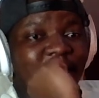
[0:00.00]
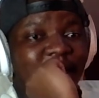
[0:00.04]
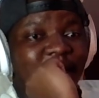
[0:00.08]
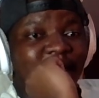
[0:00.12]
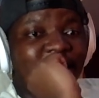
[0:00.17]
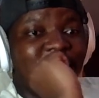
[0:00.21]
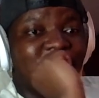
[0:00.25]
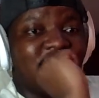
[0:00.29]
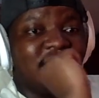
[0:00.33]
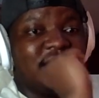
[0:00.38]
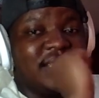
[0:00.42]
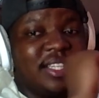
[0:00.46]

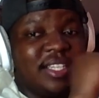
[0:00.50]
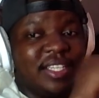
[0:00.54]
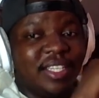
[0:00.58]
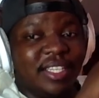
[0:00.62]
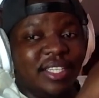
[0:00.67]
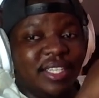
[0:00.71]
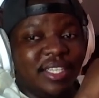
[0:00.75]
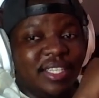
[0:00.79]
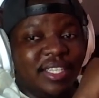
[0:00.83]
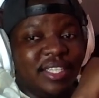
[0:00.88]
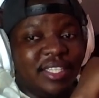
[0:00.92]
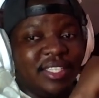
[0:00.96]
that's
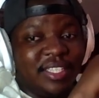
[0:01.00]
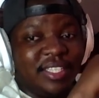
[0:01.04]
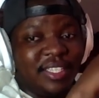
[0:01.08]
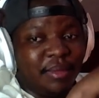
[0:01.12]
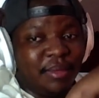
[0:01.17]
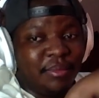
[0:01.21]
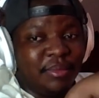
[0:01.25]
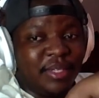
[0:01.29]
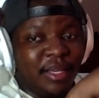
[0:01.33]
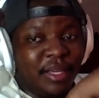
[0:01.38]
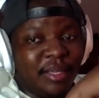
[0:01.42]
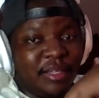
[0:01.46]

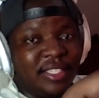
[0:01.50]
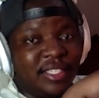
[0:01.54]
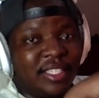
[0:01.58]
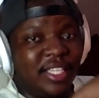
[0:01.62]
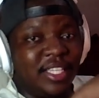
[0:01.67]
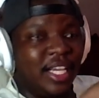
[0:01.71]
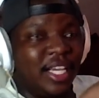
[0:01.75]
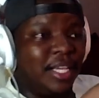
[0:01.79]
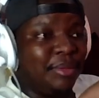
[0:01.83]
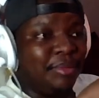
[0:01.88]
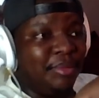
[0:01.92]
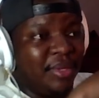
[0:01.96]
sometimes
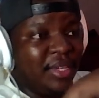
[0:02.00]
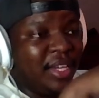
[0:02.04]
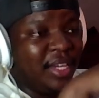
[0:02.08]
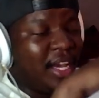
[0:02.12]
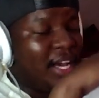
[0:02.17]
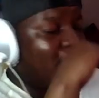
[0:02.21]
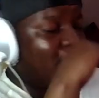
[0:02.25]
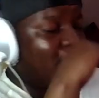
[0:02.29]
taking me out